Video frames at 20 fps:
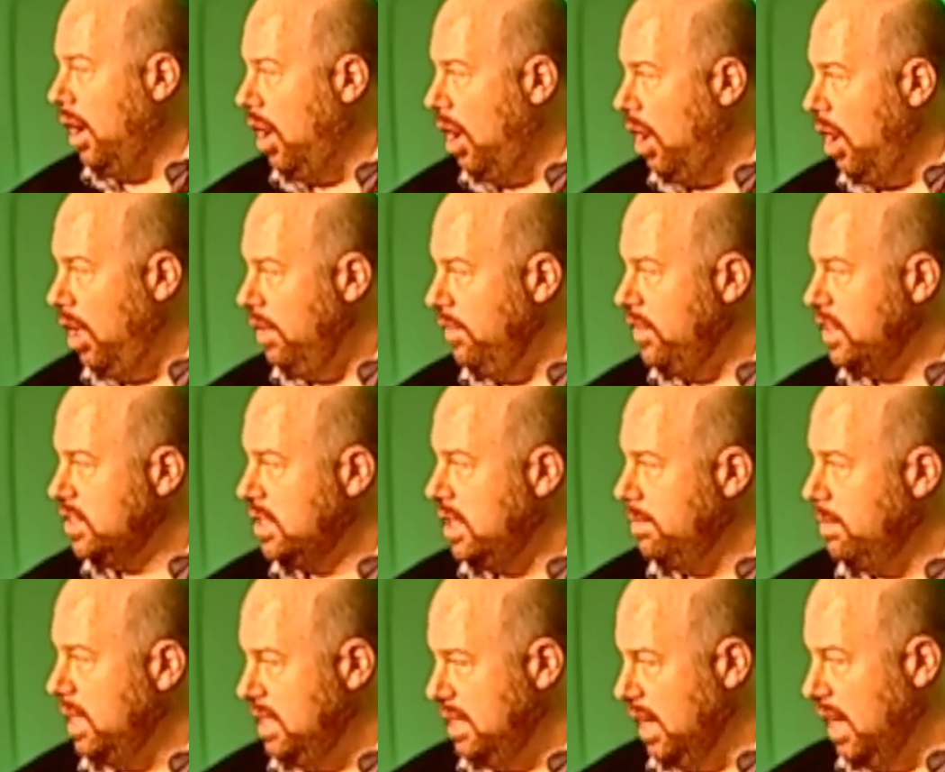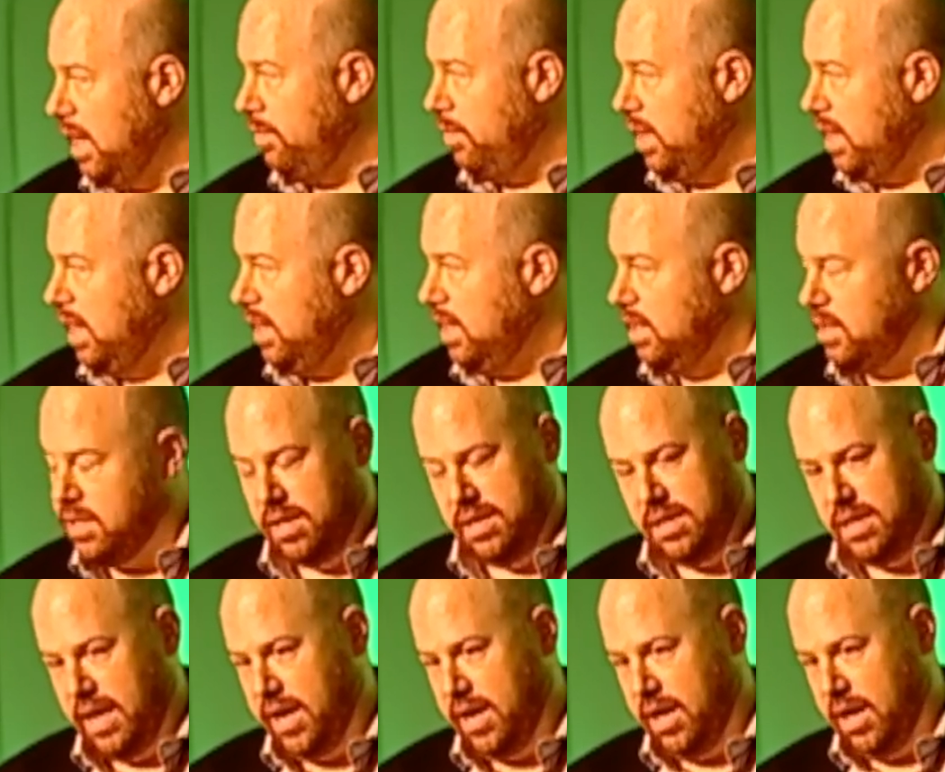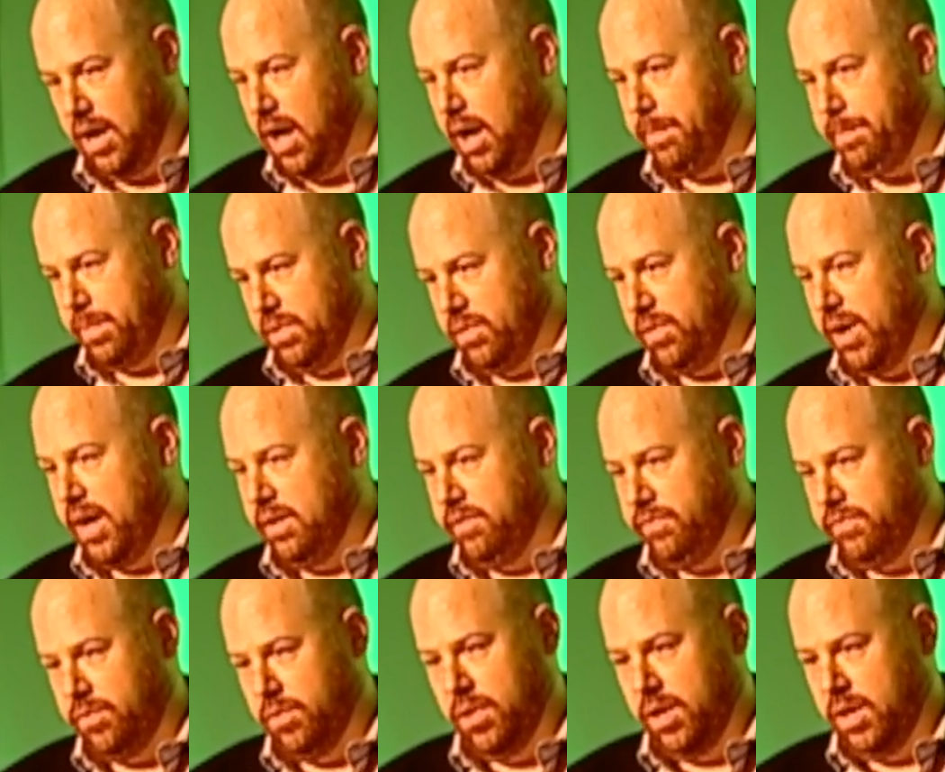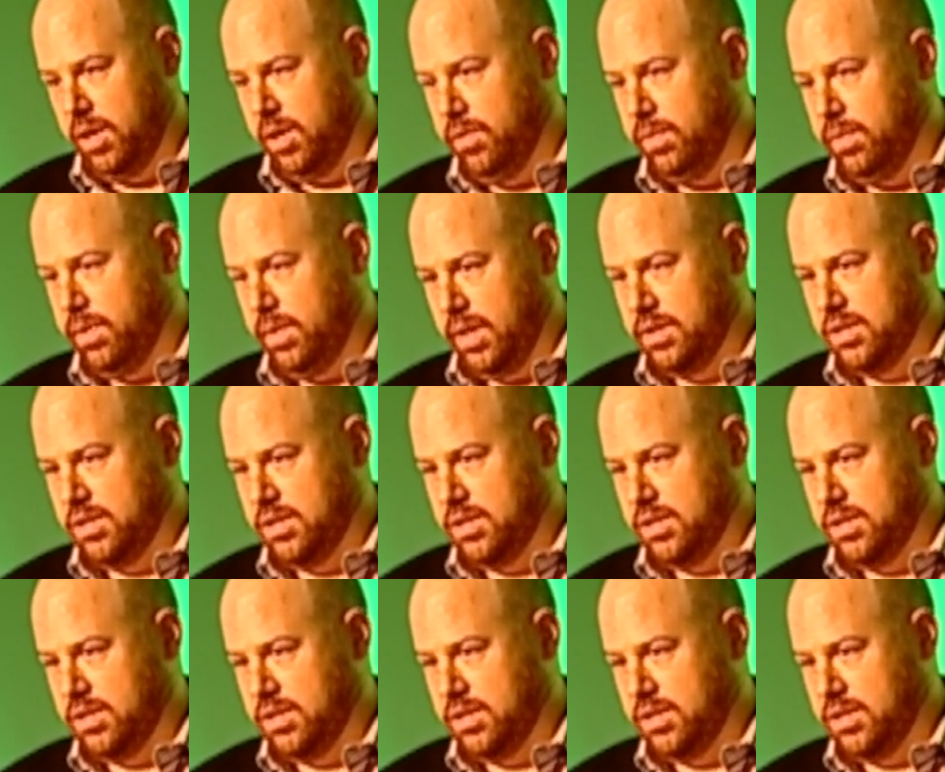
All of this can be done. We can get to the data up and ready for you in